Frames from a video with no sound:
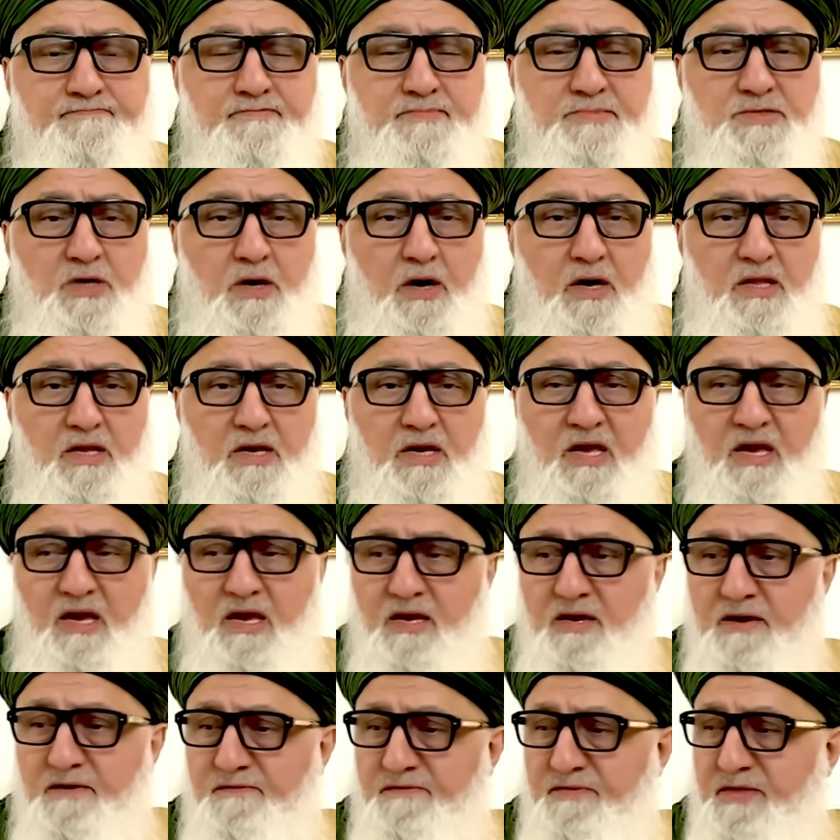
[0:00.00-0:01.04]
Allah can
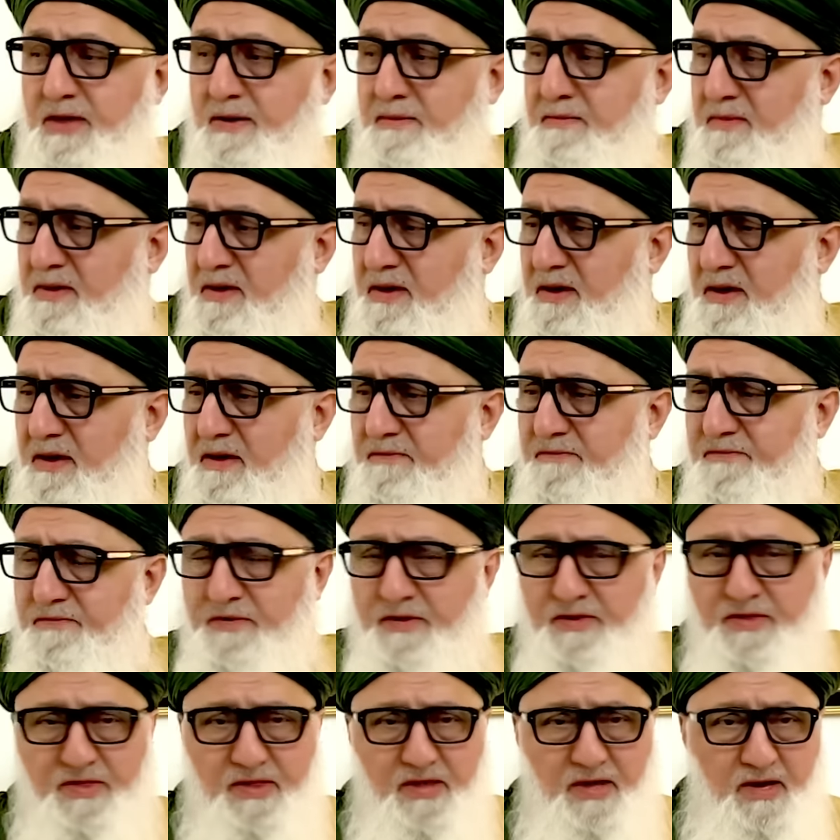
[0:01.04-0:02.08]
give them
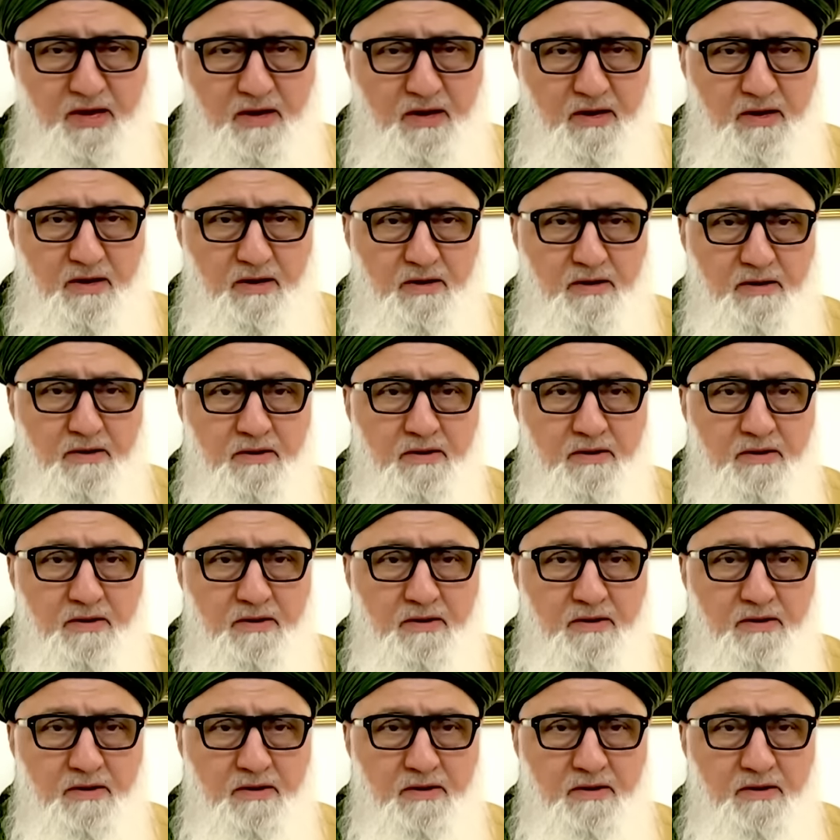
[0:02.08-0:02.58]
everything